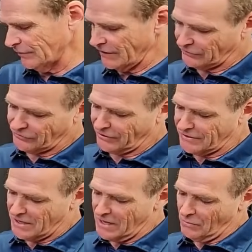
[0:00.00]
less
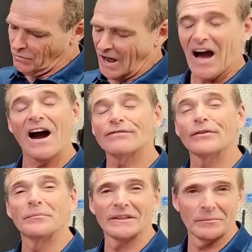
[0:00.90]
than, what, half
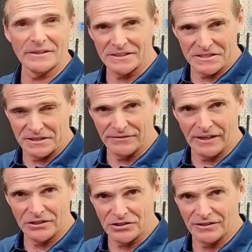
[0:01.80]
a millimetre
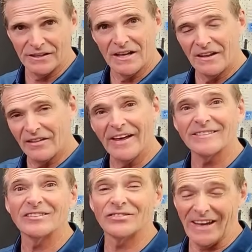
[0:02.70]
deviation.
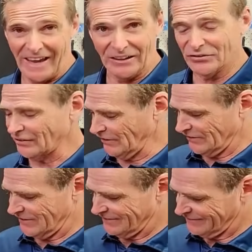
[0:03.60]
That is
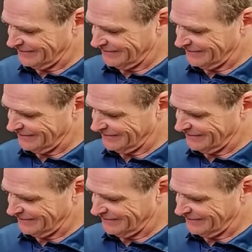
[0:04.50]
excellent.